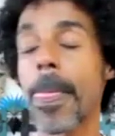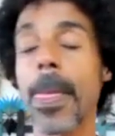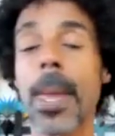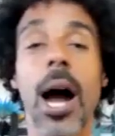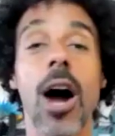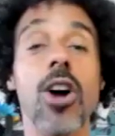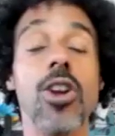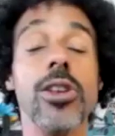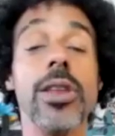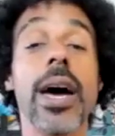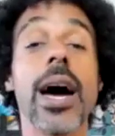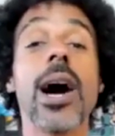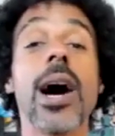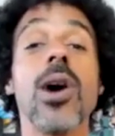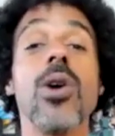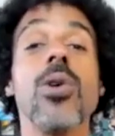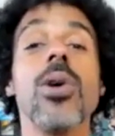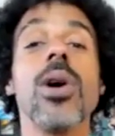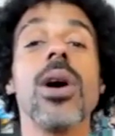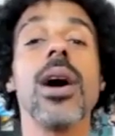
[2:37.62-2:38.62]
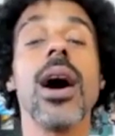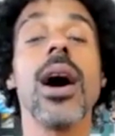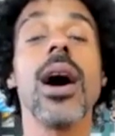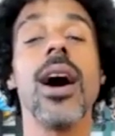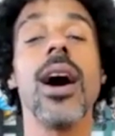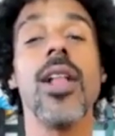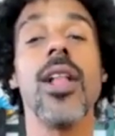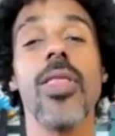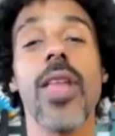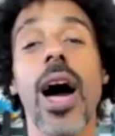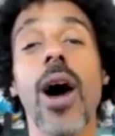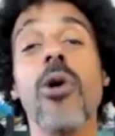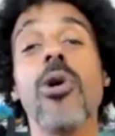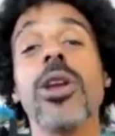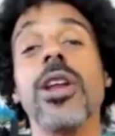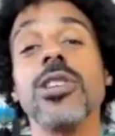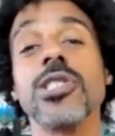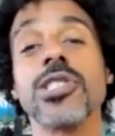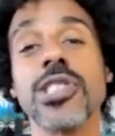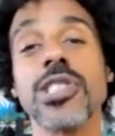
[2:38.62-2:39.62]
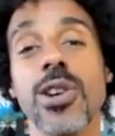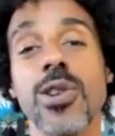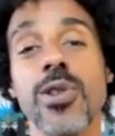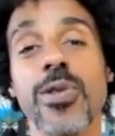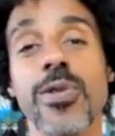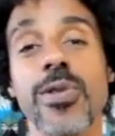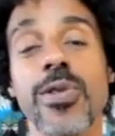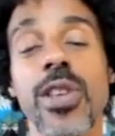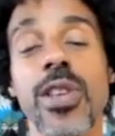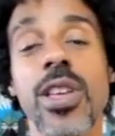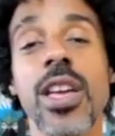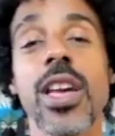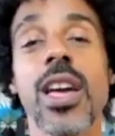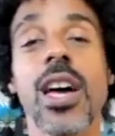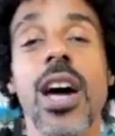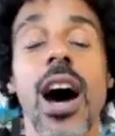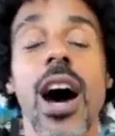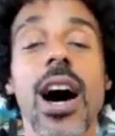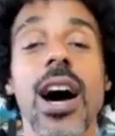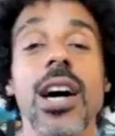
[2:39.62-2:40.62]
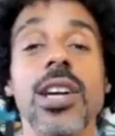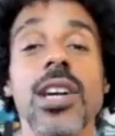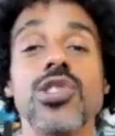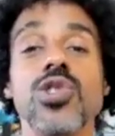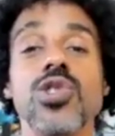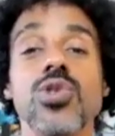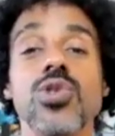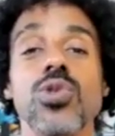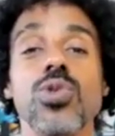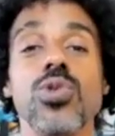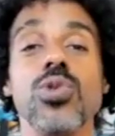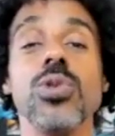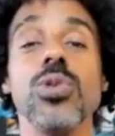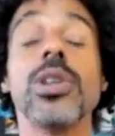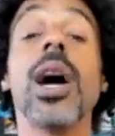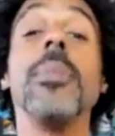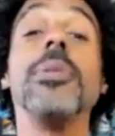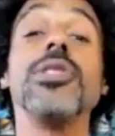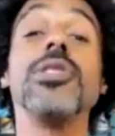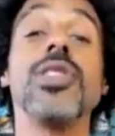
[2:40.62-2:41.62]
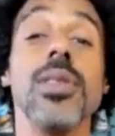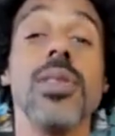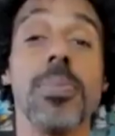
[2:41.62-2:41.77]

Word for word: are now allowing ourselves to come into the